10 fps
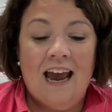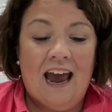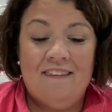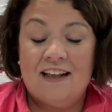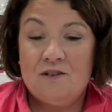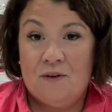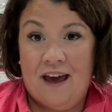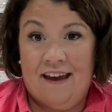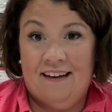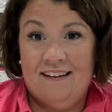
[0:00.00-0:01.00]
And that's
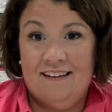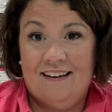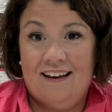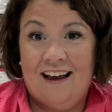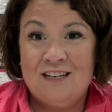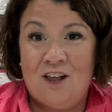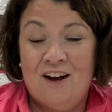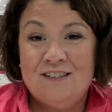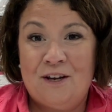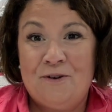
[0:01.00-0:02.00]
okay. As
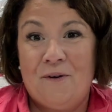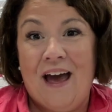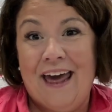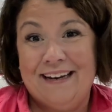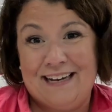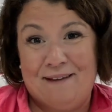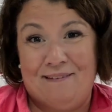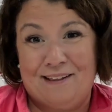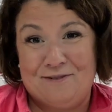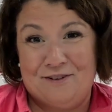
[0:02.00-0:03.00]
long as you know ahead of time
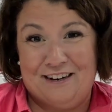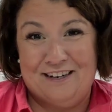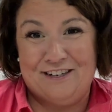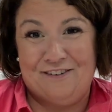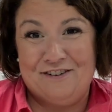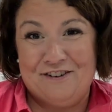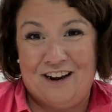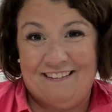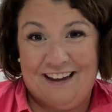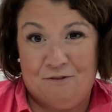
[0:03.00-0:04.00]
that's what you're going to do and you're
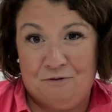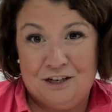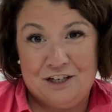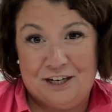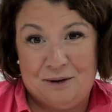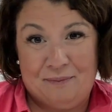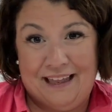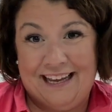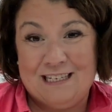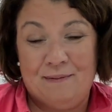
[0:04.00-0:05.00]
not like rigid in your
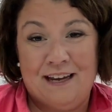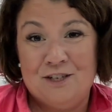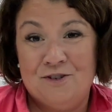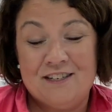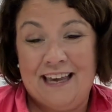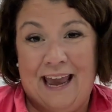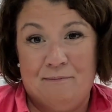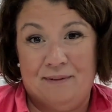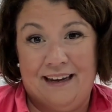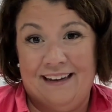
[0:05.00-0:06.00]
plans, because you just
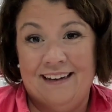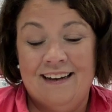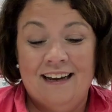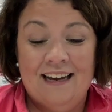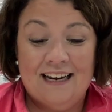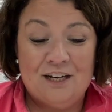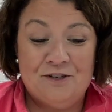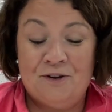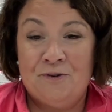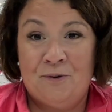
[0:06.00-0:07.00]
can't be, because
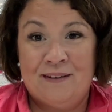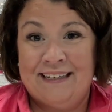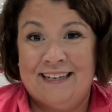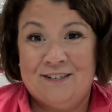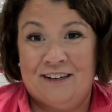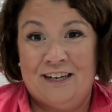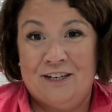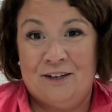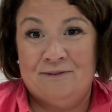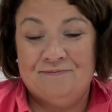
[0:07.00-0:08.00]
you don't know what the kids are going to do.